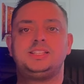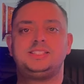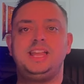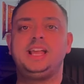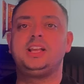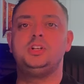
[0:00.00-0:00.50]

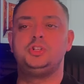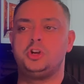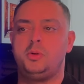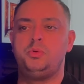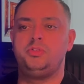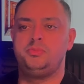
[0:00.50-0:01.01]
second
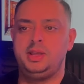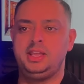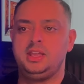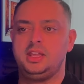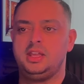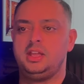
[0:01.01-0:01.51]
job with me.
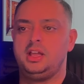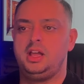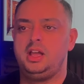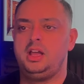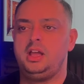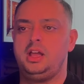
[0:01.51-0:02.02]

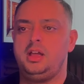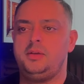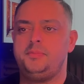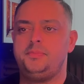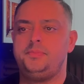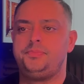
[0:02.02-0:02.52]

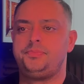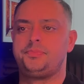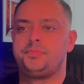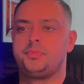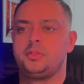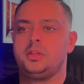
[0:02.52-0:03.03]

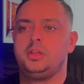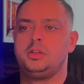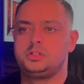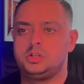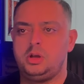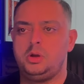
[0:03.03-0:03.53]

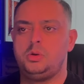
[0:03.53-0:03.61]
So